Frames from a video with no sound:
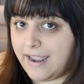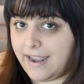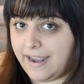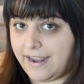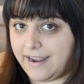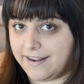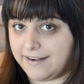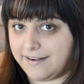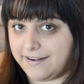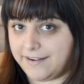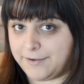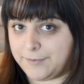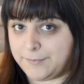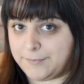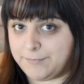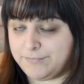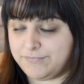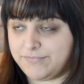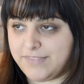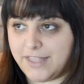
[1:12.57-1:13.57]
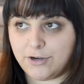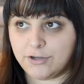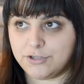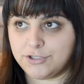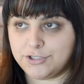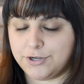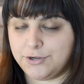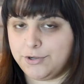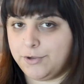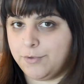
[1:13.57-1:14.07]
And that'll
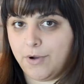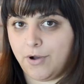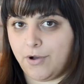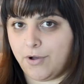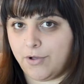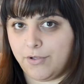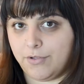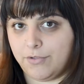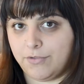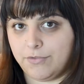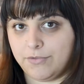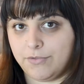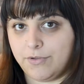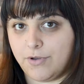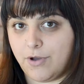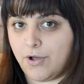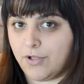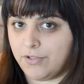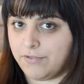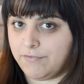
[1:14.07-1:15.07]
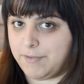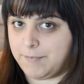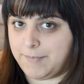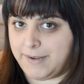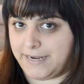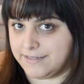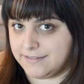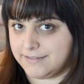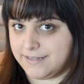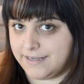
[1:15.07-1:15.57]
show you all of the
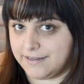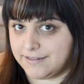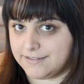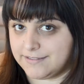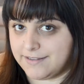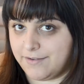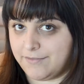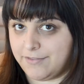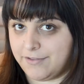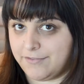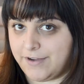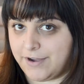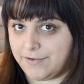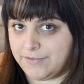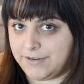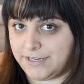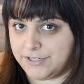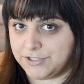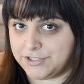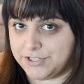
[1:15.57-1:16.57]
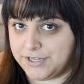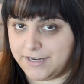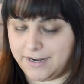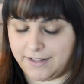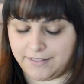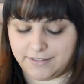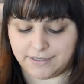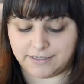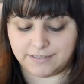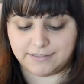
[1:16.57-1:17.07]
basics of the foundation
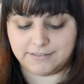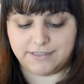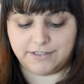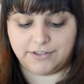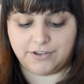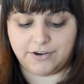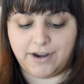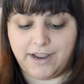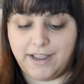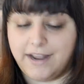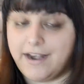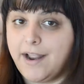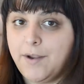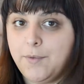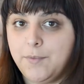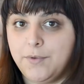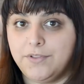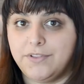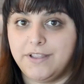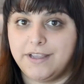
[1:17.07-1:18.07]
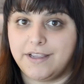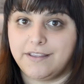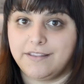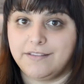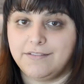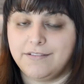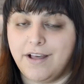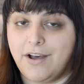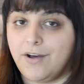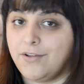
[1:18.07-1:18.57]
and the concealer. And
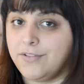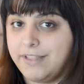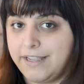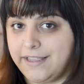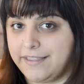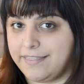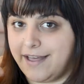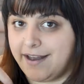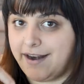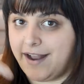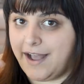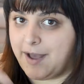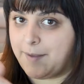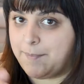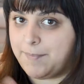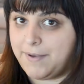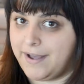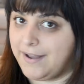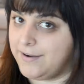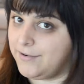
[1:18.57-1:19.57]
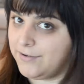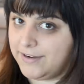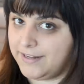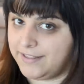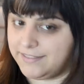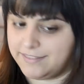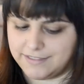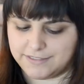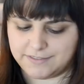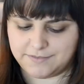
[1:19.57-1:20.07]
I'll link that up
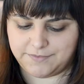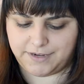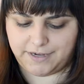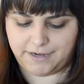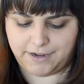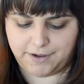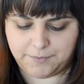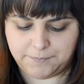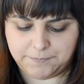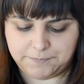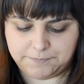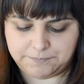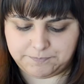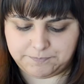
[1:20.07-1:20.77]
underneath this video.